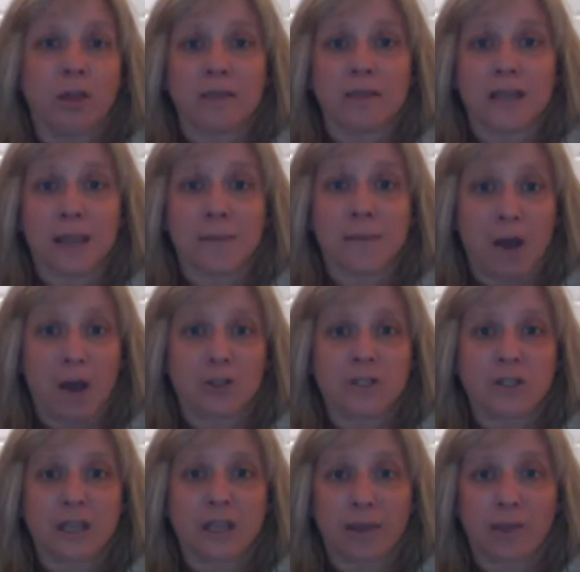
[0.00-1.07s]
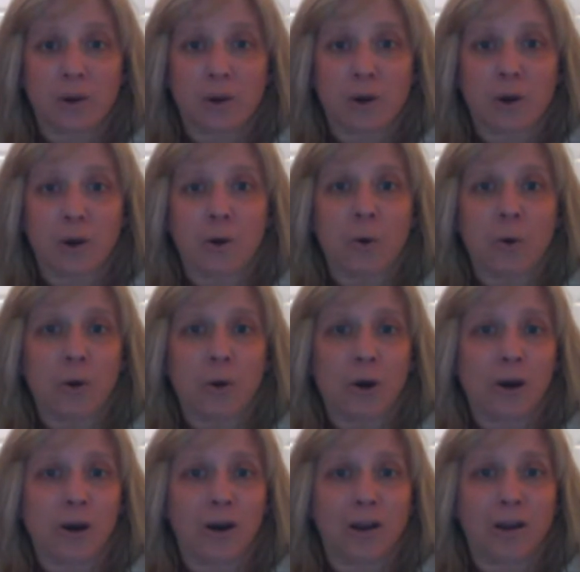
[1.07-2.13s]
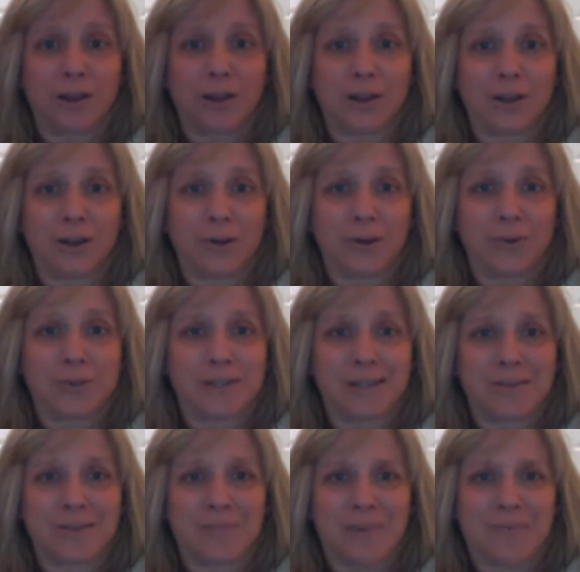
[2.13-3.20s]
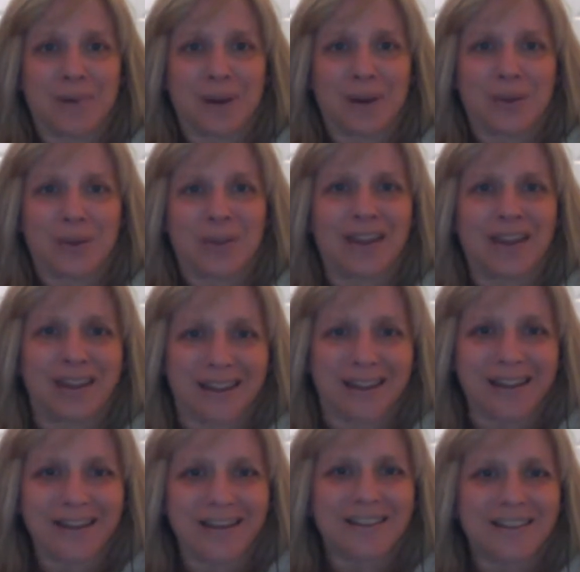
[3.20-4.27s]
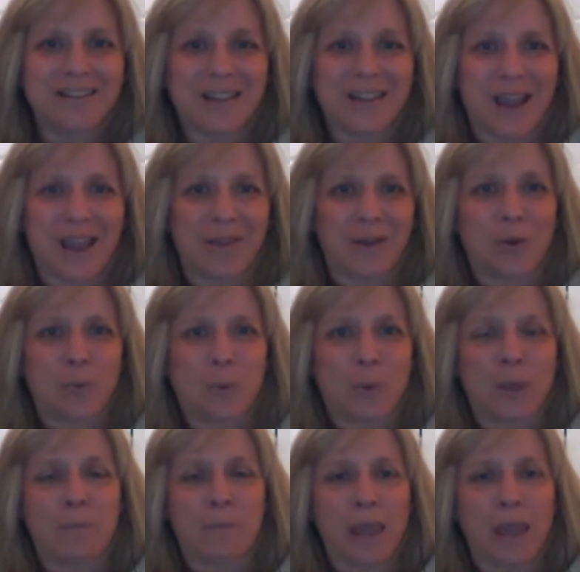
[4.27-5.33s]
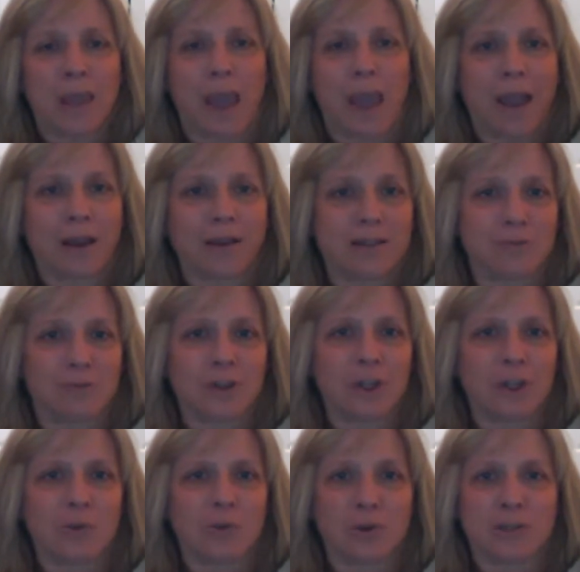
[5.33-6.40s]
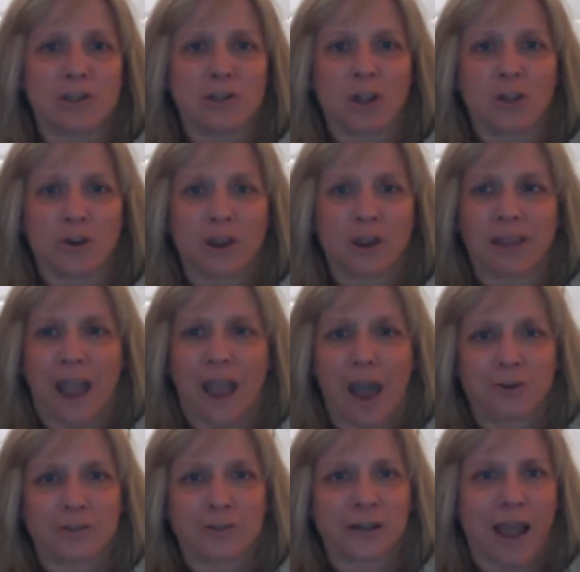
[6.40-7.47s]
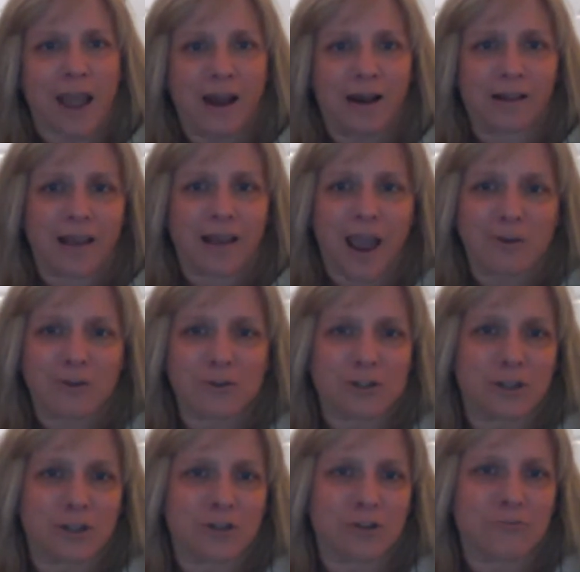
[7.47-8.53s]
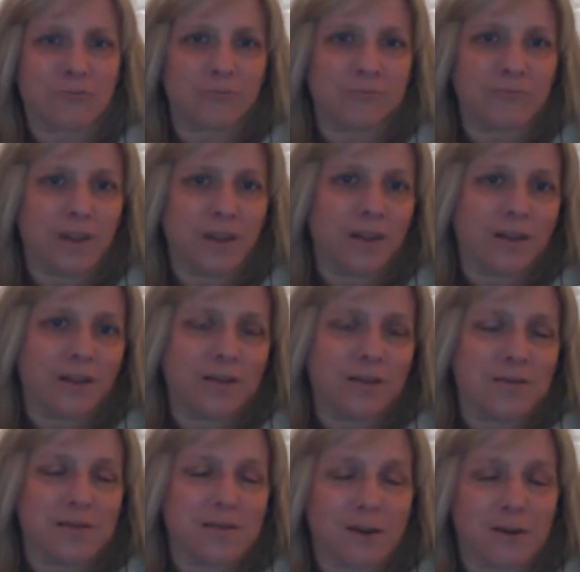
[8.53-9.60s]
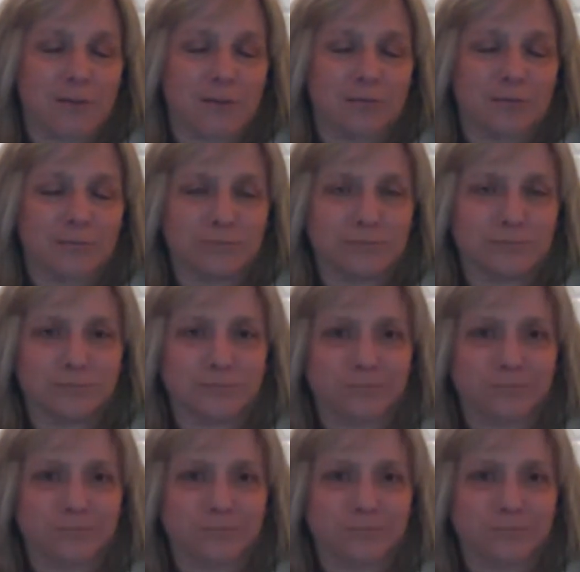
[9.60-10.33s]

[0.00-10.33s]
were all in the same house together or, did the Big Brother thing together, we may act differently towards each other in the house and out of the house, too. So.